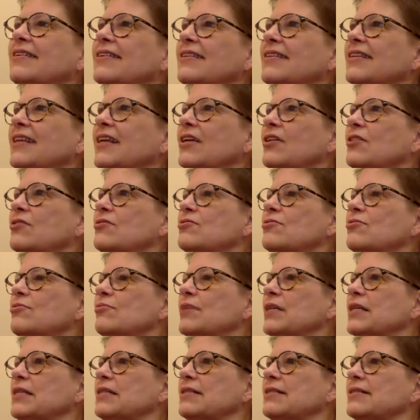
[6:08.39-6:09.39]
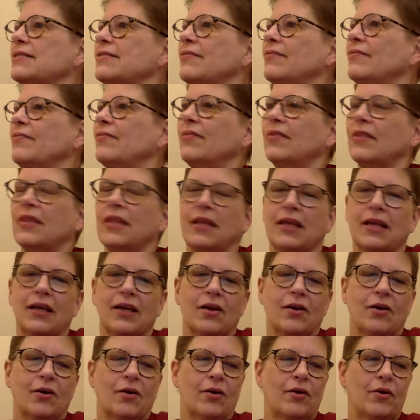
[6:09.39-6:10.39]
Thank you so much.
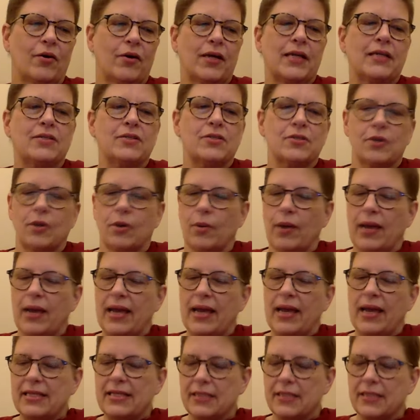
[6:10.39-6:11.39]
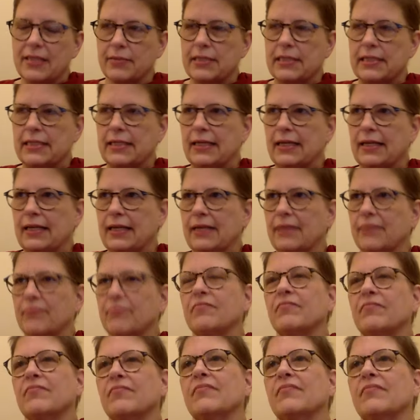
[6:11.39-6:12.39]
All right, so as I was saying,
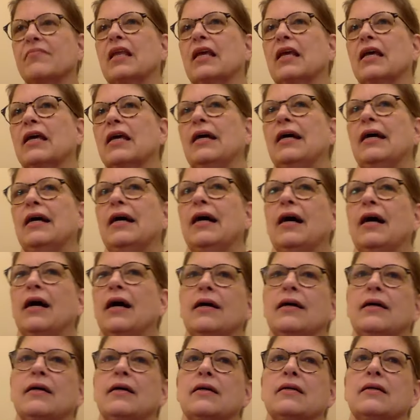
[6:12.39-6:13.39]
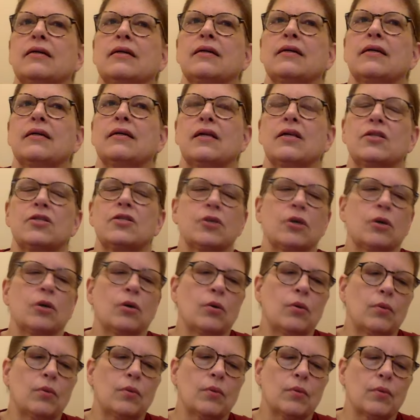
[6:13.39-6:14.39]
uh,
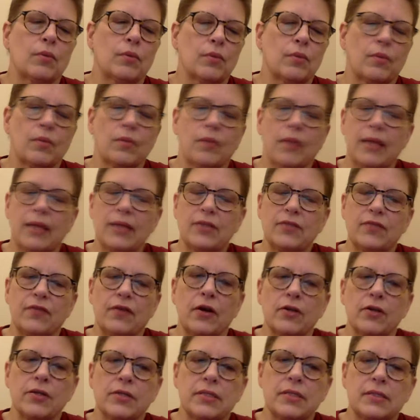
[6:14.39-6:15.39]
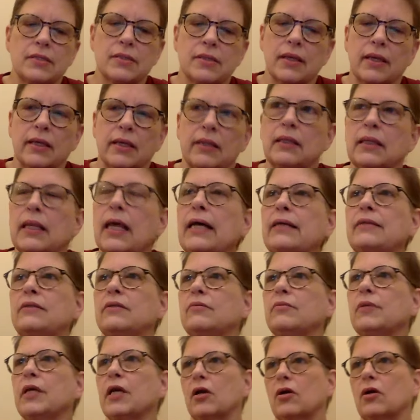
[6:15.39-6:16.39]
so as far as
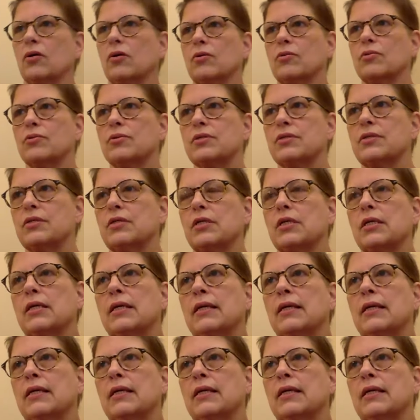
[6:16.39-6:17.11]
enlightenment goes,